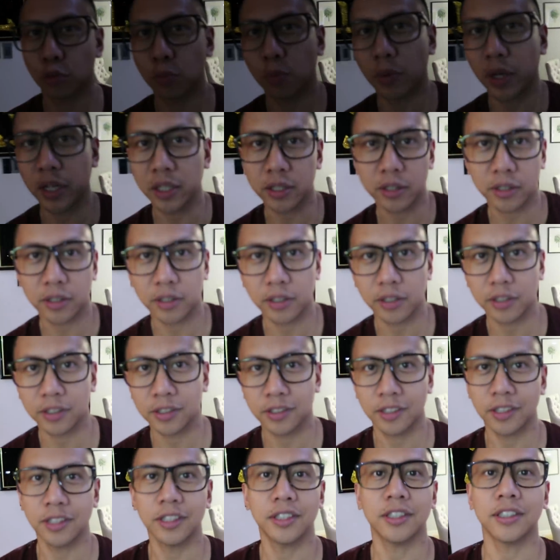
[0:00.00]
you must
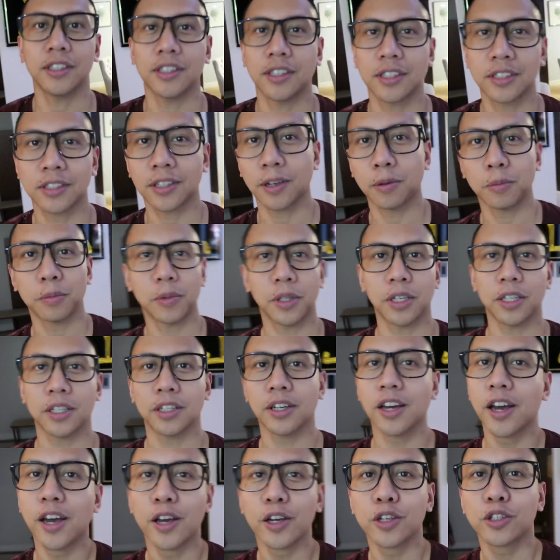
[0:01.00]
see
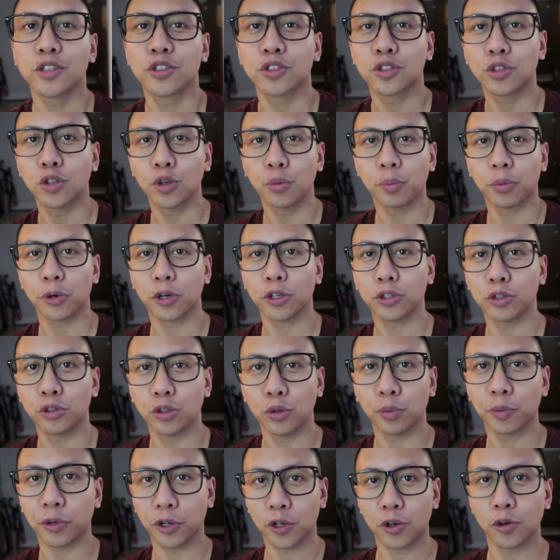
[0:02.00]
something super
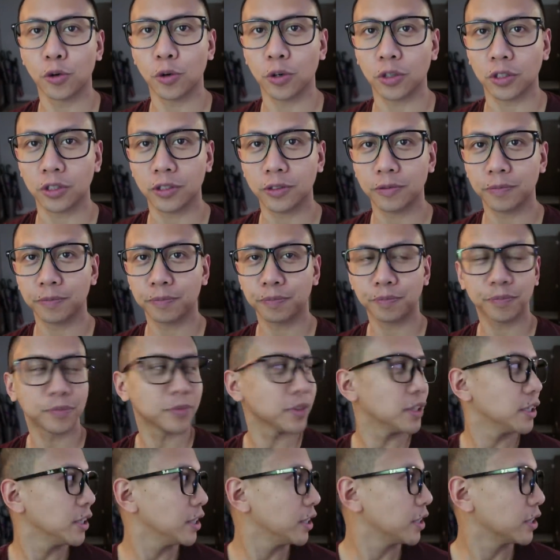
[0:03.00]
duper cool.
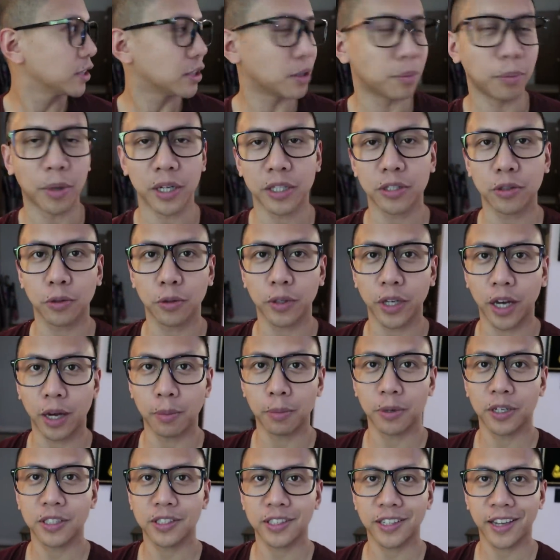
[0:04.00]
The
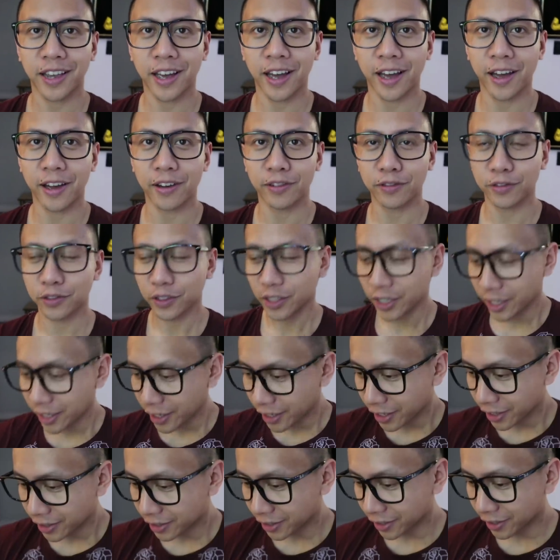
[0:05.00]
Matsuyamas have
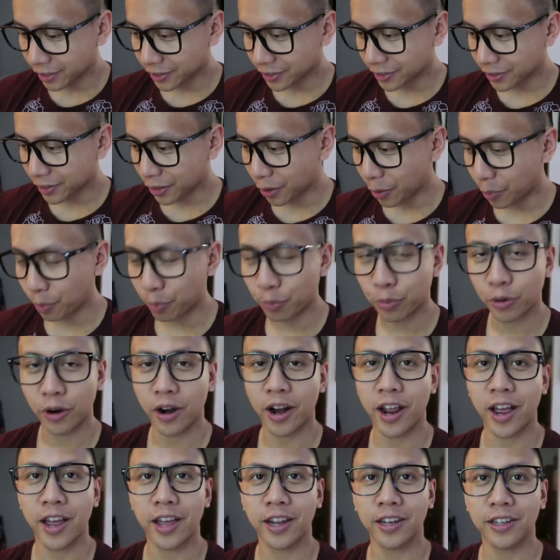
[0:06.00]
this
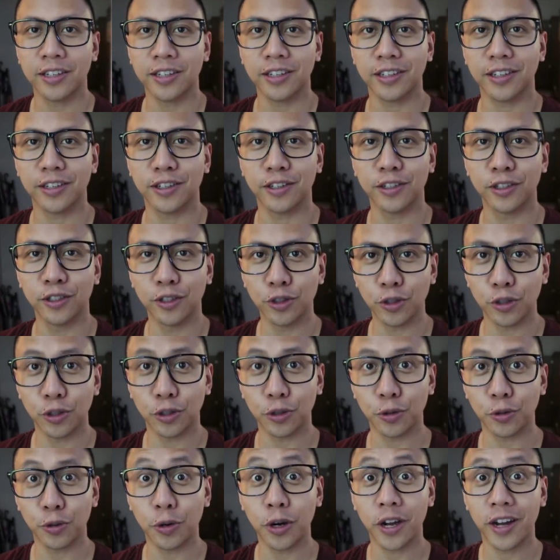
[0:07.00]
brand
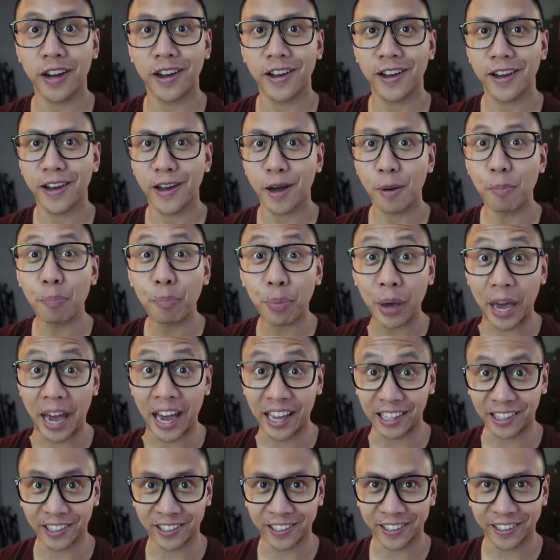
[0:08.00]
new
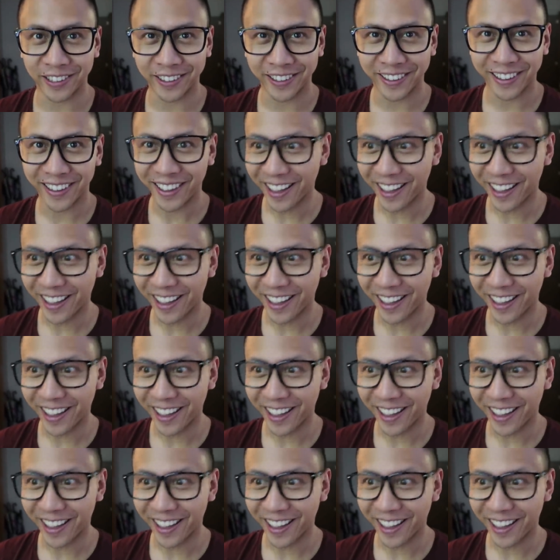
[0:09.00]
pet.